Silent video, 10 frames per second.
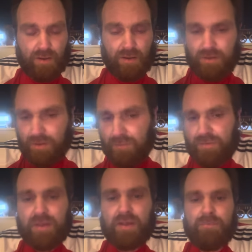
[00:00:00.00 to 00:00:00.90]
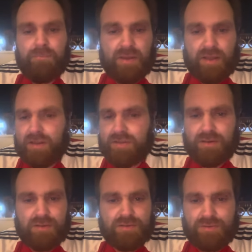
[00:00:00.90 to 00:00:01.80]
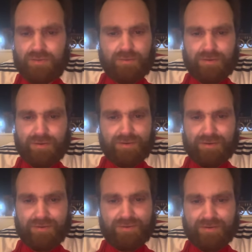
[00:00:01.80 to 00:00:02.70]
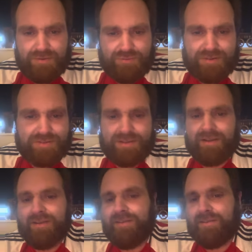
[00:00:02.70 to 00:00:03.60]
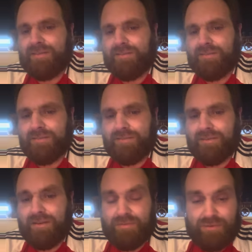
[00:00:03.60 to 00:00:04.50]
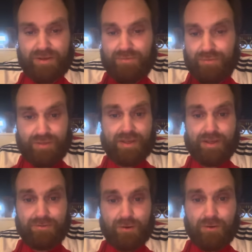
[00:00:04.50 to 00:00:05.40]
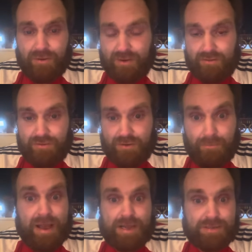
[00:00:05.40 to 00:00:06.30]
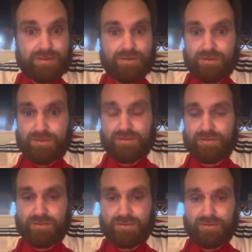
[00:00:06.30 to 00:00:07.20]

Are you thinking Mikel is not going to address that? If, if you think not, you're mad because